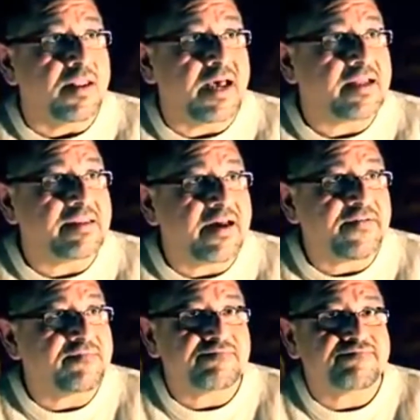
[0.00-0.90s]
not
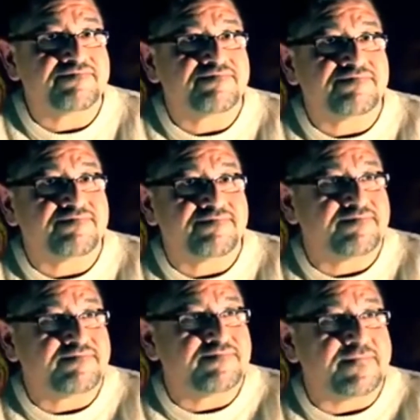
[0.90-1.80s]
not
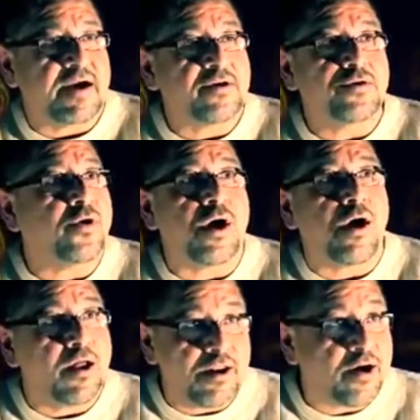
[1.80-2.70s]
I don't know
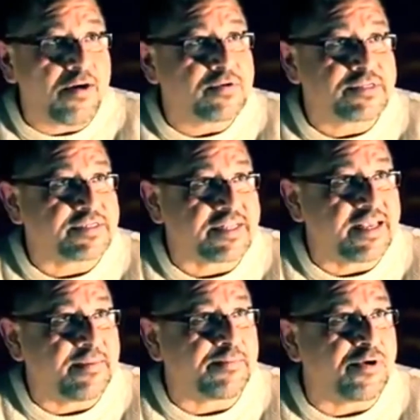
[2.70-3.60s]
how long I was
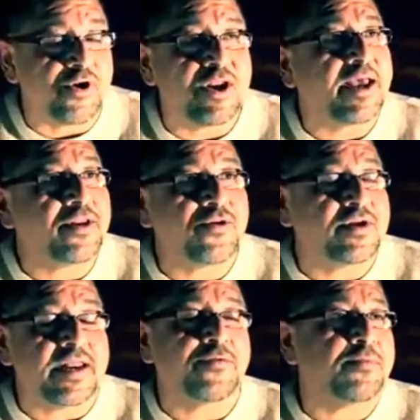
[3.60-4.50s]
asleep, but all I know
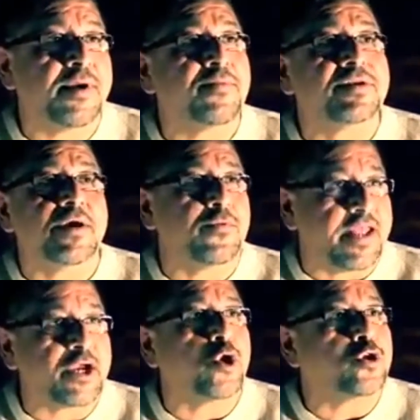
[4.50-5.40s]
and I remember is that
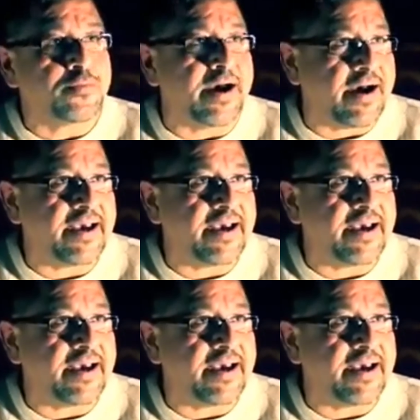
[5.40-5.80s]
when I closed my